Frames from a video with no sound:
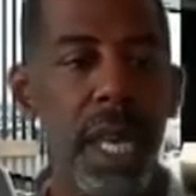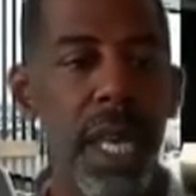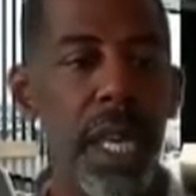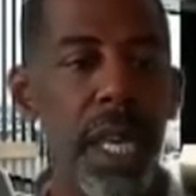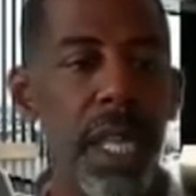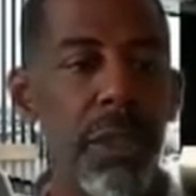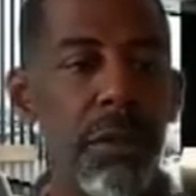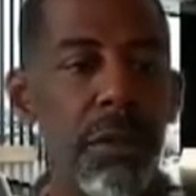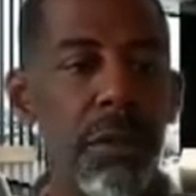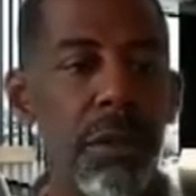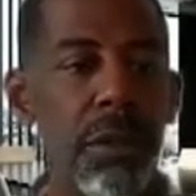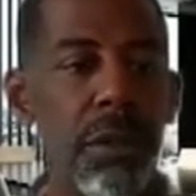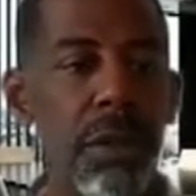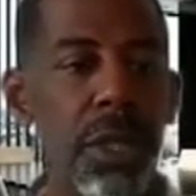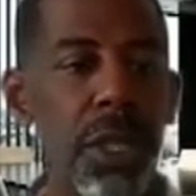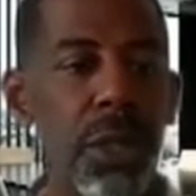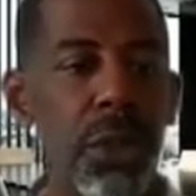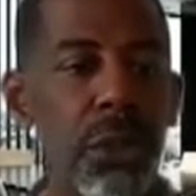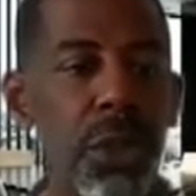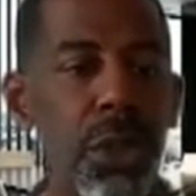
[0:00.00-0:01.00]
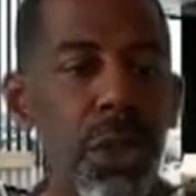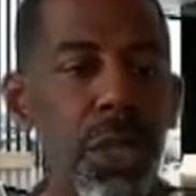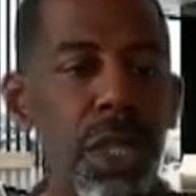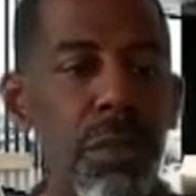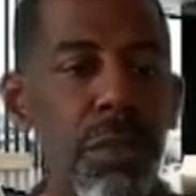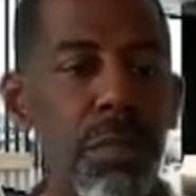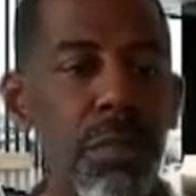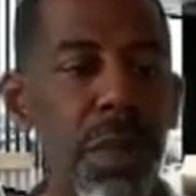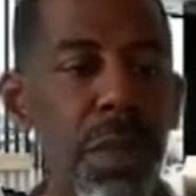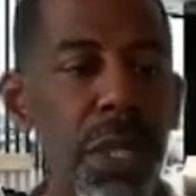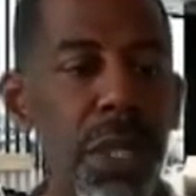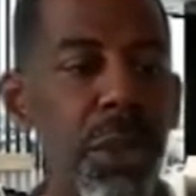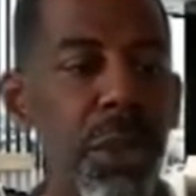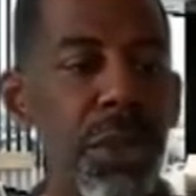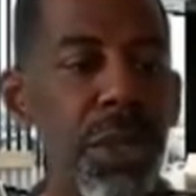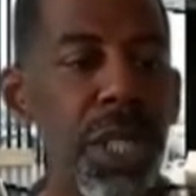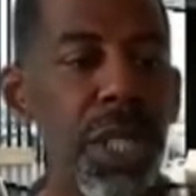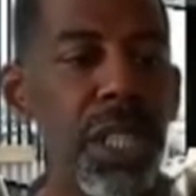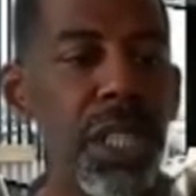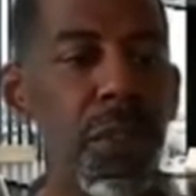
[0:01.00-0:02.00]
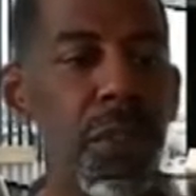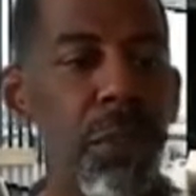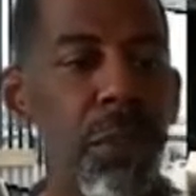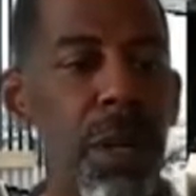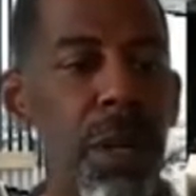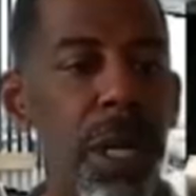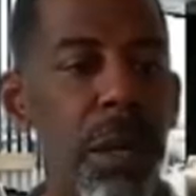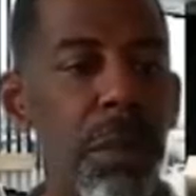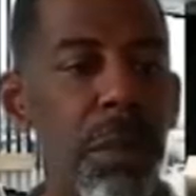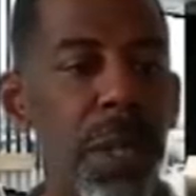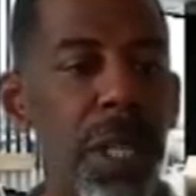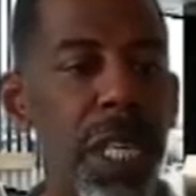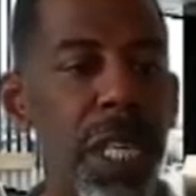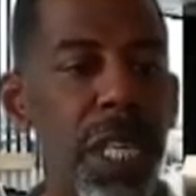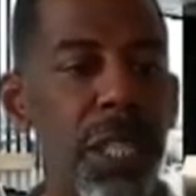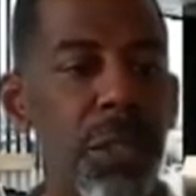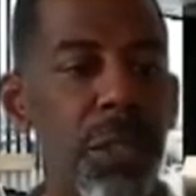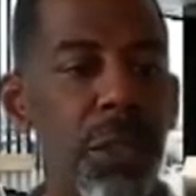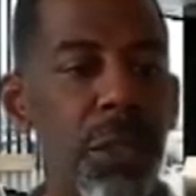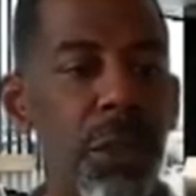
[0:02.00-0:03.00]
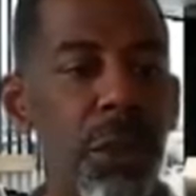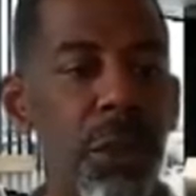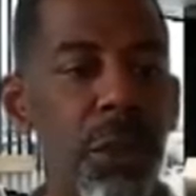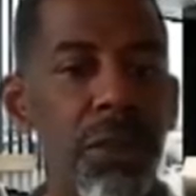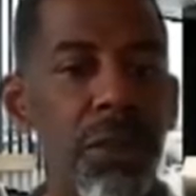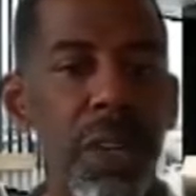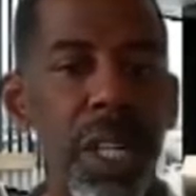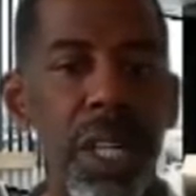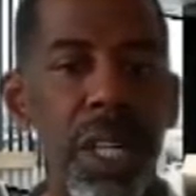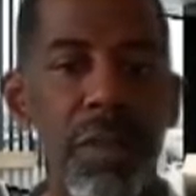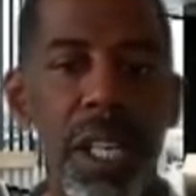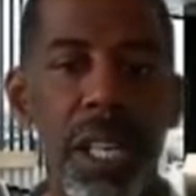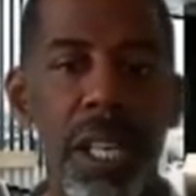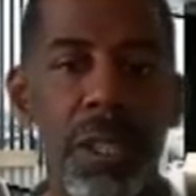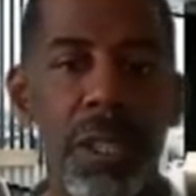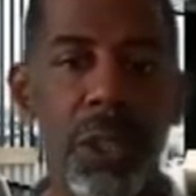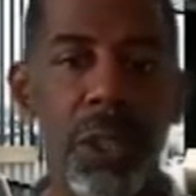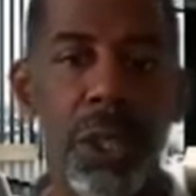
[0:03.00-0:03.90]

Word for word: And you know, you could build this for probably $125.